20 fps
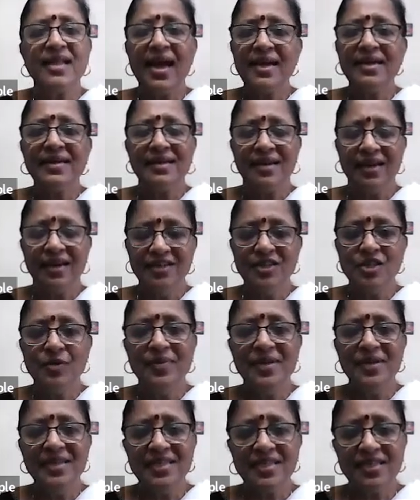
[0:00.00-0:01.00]
that
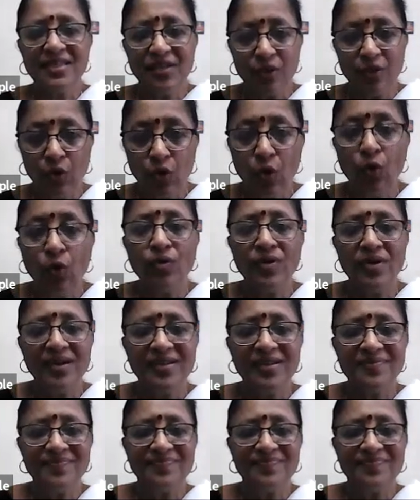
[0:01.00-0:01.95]
ultimate goal.